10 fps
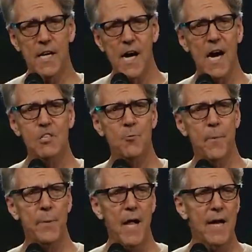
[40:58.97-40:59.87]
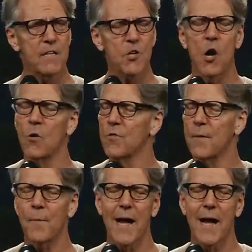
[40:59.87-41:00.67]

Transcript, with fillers: God's reply is, Oh, that